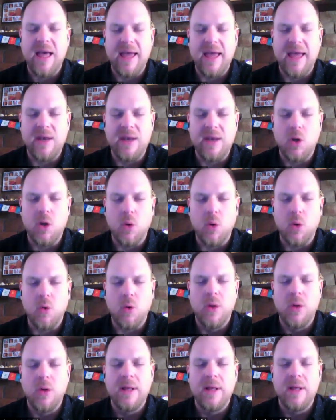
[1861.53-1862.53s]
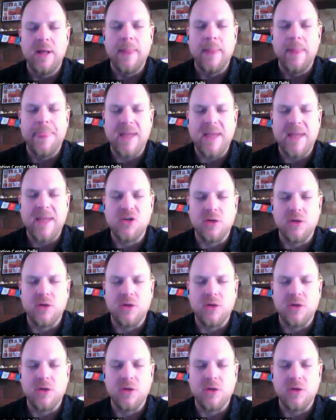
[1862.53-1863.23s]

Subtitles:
and no natural